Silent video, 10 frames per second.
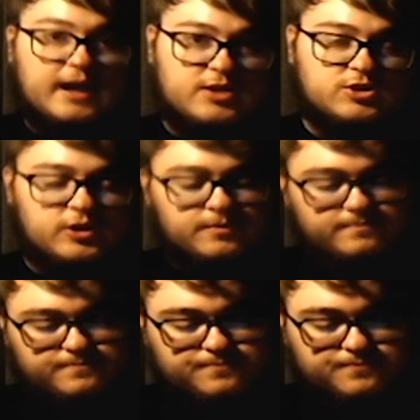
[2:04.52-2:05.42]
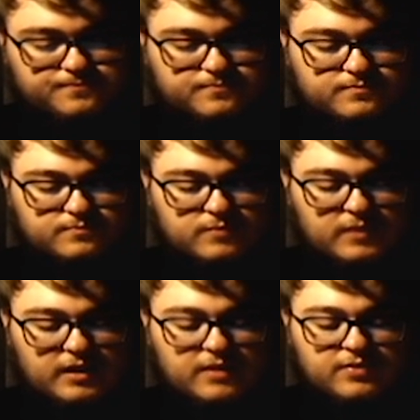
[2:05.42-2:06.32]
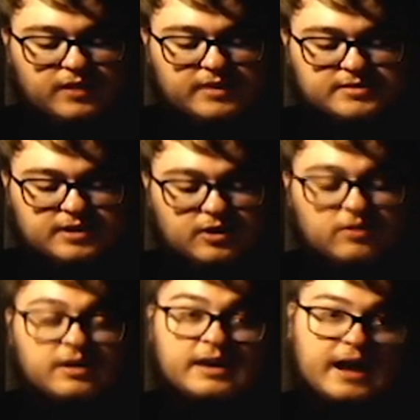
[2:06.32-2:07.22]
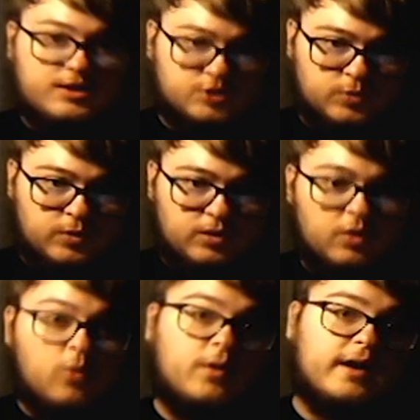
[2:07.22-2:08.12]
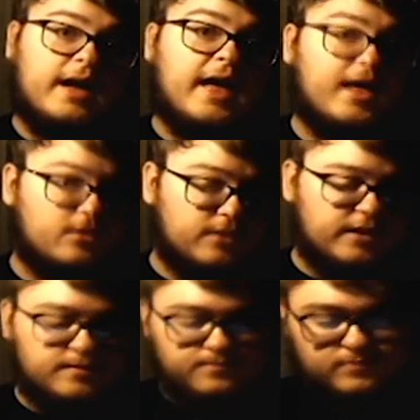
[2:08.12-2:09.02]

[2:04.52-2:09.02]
nature, and things that are natural or healthy.